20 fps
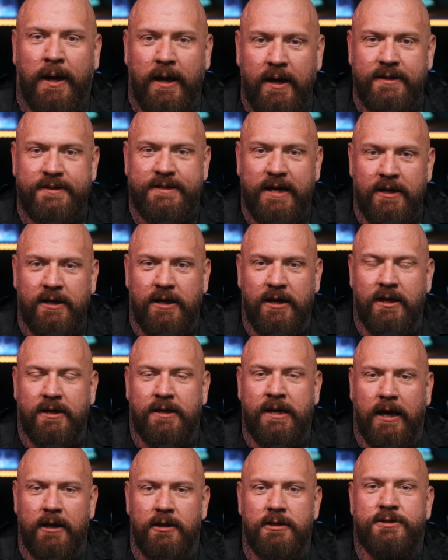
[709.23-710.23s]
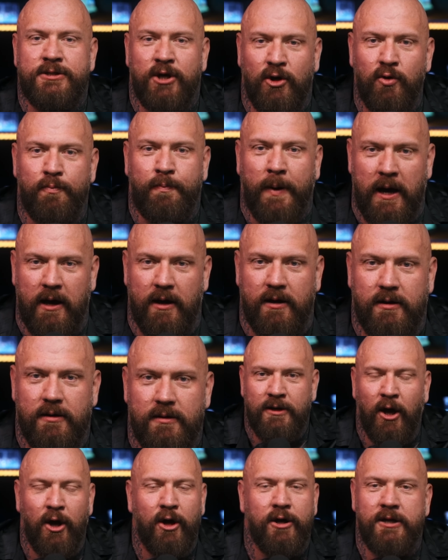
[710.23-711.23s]
P. Diddy killed Tupac.
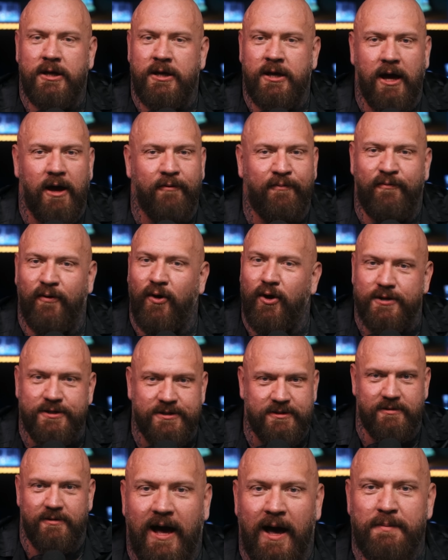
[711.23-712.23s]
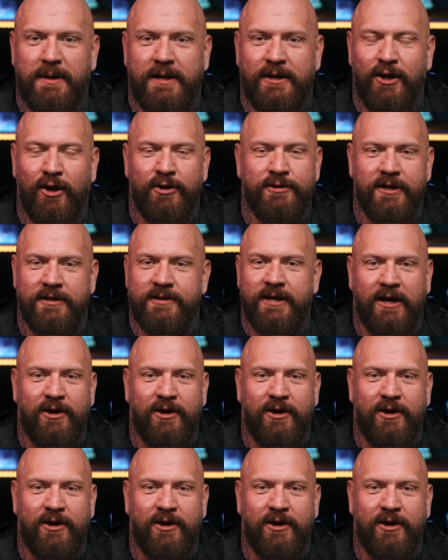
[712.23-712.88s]
You heard it here first. I'm in London.